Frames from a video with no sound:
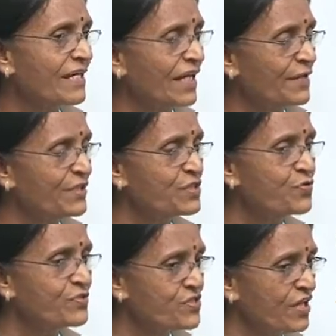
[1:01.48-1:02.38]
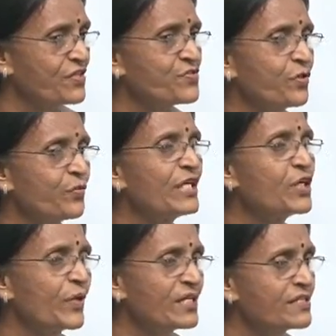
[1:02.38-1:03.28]
climate change, we
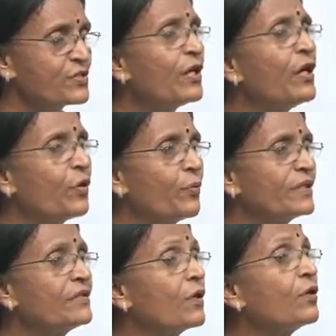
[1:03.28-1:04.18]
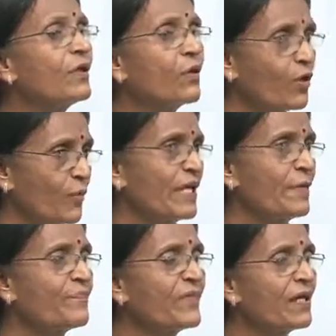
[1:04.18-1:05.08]
equate it with the global
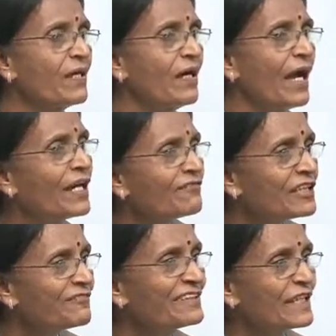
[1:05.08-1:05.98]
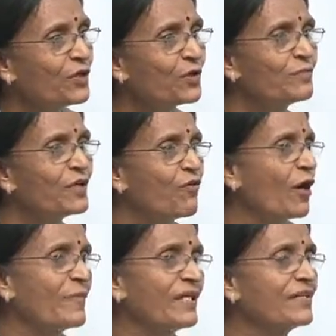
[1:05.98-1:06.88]
warming. And when we say global
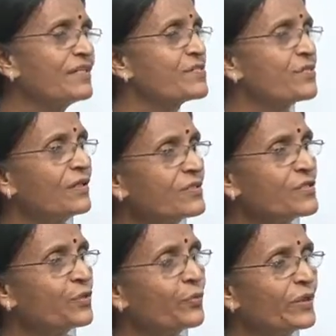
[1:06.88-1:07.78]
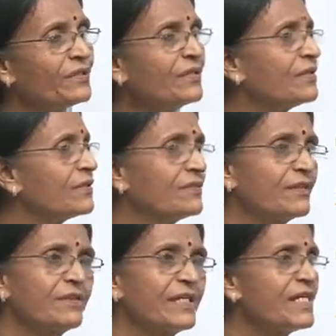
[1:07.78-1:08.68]
warming, it is all to do with
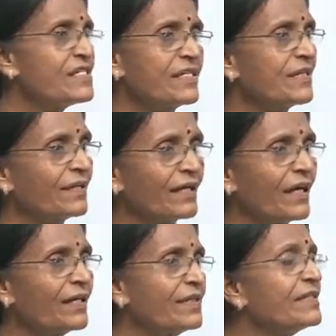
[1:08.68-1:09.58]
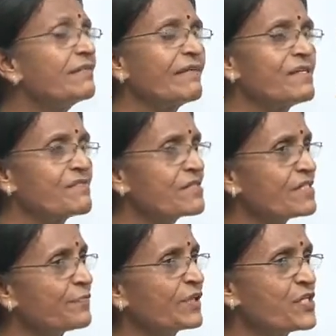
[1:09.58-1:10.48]
the heating and increase in
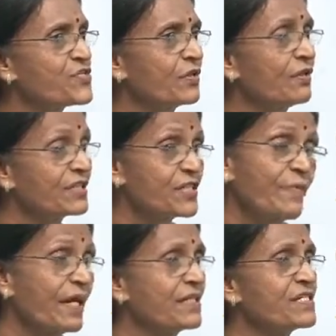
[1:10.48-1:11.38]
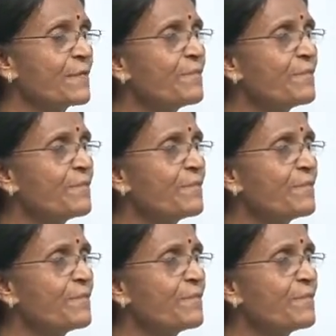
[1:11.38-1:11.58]
temperature on this planet.